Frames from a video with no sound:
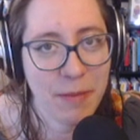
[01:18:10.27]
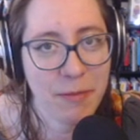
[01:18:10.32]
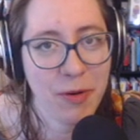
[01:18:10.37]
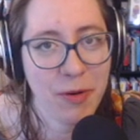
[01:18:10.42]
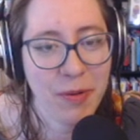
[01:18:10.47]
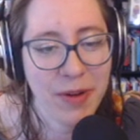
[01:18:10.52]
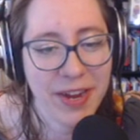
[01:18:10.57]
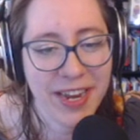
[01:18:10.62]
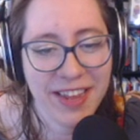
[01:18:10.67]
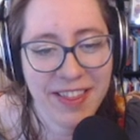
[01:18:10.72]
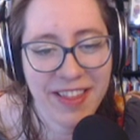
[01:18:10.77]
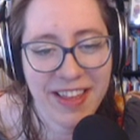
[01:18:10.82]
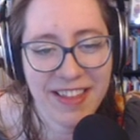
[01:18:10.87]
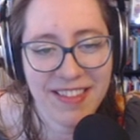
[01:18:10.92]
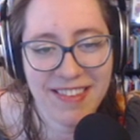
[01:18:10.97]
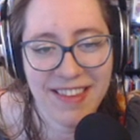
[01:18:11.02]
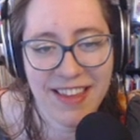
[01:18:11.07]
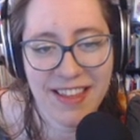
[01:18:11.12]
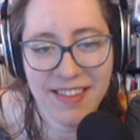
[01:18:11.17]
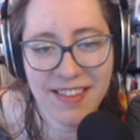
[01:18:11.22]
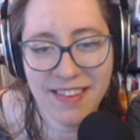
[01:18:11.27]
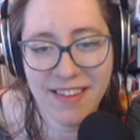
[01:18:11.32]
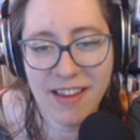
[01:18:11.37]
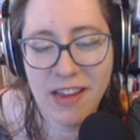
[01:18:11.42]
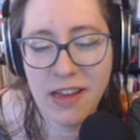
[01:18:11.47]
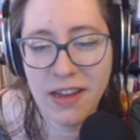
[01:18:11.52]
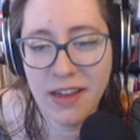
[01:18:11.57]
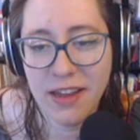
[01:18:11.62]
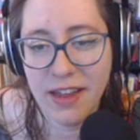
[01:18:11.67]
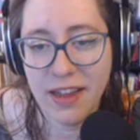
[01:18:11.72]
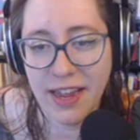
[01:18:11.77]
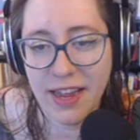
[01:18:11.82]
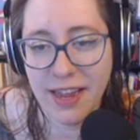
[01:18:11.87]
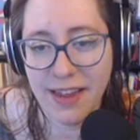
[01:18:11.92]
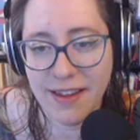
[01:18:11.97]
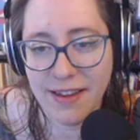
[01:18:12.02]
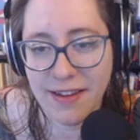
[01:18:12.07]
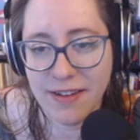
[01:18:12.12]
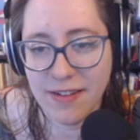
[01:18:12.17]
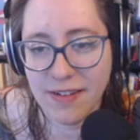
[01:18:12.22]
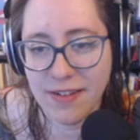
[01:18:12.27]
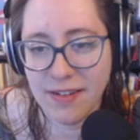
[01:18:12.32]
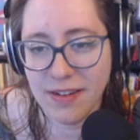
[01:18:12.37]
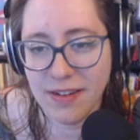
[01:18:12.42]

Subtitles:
coin in that sense. And